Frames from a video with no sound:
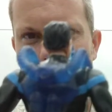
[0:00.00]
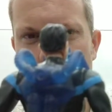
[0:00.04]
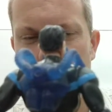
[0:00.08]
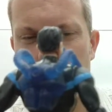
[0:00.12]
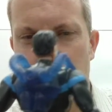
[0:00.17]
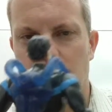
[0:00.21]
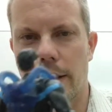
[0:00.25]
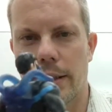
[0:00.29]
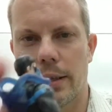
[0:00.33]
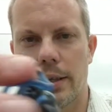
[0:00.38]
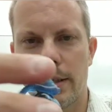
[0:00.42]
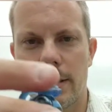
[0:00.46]

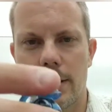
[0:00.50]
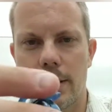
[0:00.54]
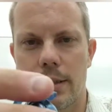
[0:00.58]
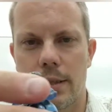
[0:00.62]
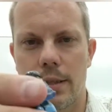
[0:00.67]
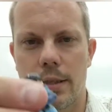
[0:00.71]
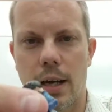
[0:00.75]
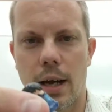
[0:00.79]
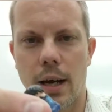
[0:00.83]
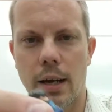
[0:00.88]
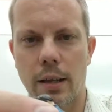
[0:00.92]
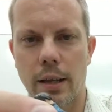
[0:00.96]
And this is
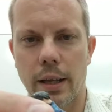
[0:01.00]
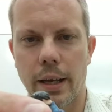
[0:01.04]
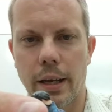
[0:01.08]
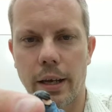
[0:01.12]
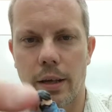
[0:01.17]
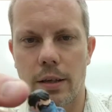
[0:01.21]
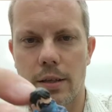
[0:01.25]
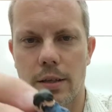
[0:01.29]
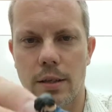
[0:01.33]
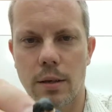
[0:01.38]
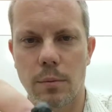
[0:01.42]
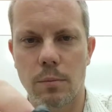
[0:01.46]
not like
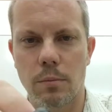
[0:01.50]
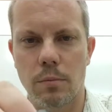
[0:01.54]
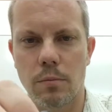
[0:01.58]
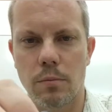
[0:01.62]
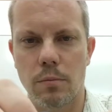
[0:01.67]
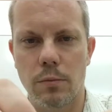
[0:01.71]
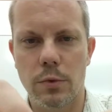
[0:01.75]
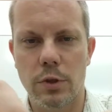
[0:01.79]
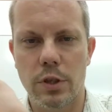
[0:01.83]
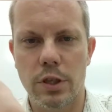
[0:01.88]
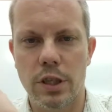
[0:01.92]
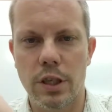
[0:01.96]

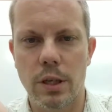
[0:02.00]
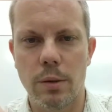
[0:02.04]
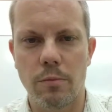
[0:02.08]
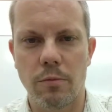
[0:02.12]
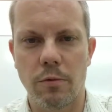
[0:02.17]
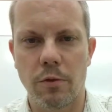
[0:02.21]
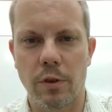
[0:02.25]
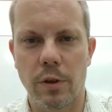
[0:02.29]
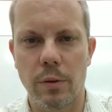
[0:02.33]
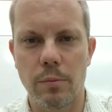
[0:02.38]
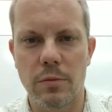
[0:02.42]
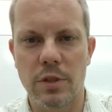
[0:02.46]
some cheap,
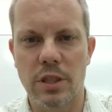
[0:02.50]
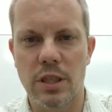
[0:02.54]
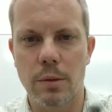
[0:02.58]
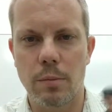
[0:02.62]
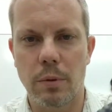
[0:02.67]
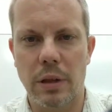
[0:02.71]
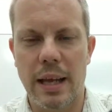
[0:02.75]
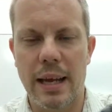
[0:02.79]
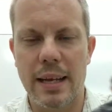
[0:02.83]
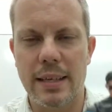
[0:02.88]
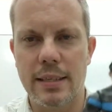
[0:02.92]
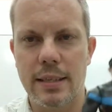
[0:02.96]
flimsy
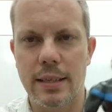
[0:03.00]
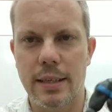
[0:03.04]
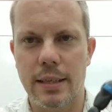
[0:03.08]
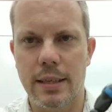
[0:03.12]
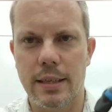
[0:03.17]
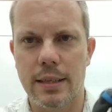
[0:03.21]
plastic.